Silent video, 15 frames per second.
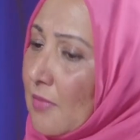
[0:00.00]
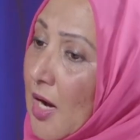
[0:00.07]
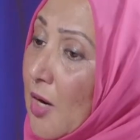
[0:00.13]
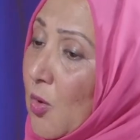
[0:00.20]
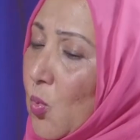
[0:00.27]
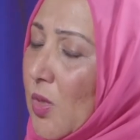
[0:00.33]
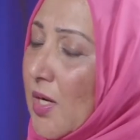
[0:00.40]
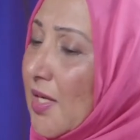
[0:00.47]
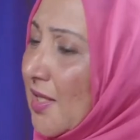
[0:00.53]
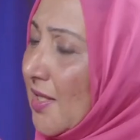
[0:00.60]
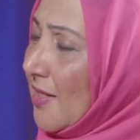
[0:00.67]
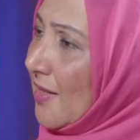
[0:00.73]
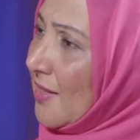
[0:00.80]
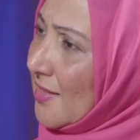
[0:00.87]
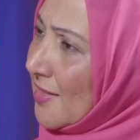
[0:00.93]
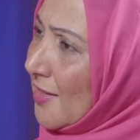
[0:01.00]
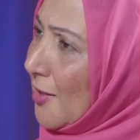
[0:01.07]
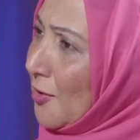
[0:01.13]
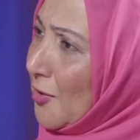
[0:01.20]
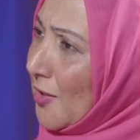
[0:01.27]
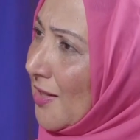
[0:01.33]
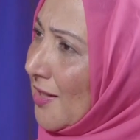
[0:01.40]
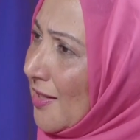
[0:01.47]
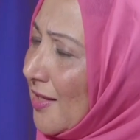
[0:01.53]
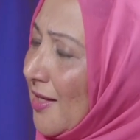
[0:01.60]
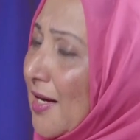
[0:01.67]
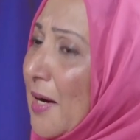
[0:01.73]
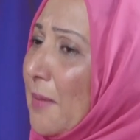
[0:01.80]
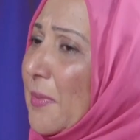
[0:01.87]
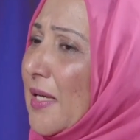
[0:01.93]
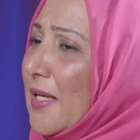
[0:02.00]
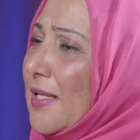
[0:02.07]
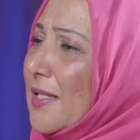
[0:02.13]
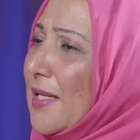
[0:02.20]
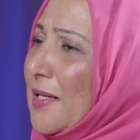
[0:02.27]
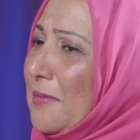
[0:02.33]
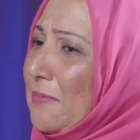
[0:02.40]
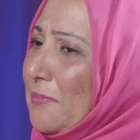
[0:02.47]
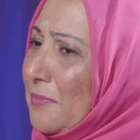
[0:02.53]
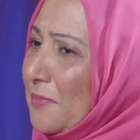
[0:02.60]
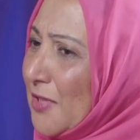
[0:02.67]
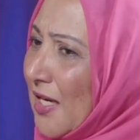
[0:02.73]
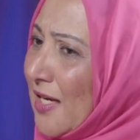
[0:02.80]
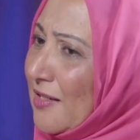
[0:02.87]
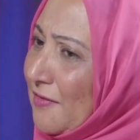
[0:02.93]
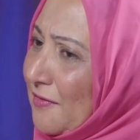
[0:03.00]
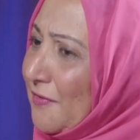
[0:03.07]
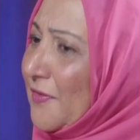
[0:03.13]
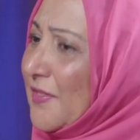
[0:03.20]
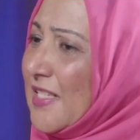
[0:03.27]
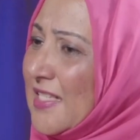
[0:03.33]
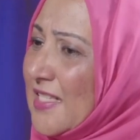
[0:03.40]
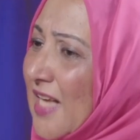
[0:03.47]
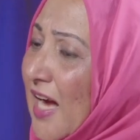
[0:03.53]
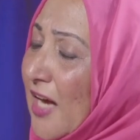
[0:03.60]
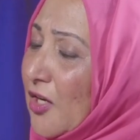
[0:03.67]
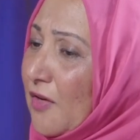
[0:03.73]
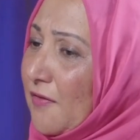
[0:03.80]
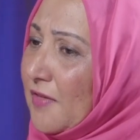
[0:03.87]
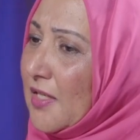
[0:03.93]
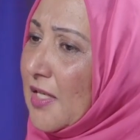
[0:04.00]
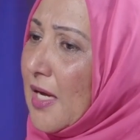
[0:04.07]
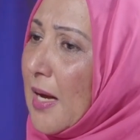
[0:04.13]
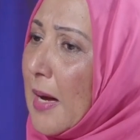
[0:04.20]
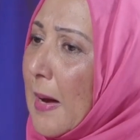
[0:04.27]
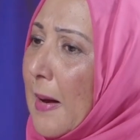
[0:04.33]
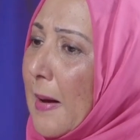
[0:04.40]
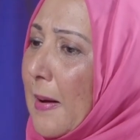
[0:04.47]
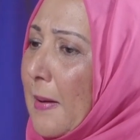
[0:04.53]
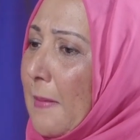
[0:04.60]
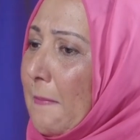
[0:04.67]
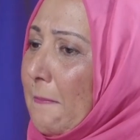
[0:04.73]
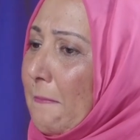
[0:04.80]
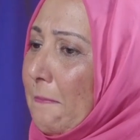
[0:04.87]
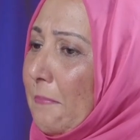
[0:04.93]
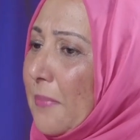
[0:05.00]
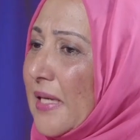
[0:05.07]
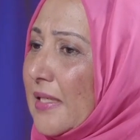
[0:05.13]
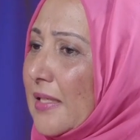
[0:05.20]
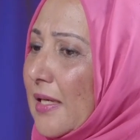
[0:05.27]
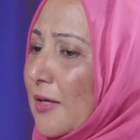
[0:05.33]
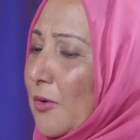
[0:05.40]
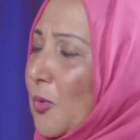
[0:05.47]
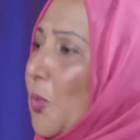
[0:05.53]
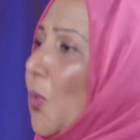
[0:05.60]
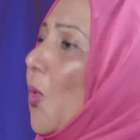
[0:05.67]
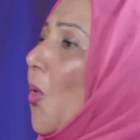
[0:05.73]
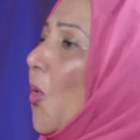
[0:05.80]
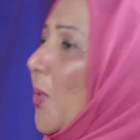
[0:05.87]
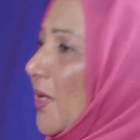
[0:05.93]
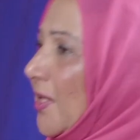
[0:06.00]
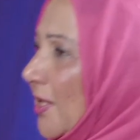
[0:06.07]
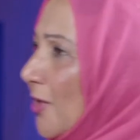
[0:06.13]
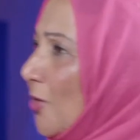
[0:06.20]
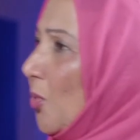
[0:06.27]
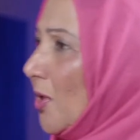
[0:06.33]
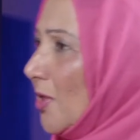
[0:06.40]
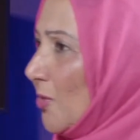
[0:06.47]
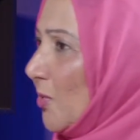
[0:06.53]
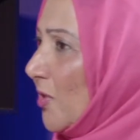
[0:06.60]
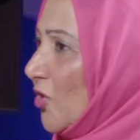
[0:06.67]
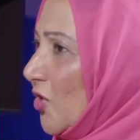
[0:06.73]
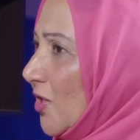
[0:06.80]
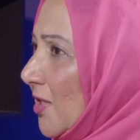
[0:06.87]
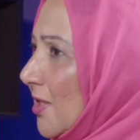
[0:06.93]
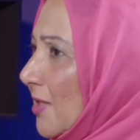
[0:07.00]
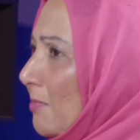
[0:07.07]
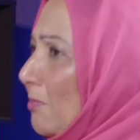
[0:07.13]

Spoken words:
our wording, the circular kind of design of it. But all we did was just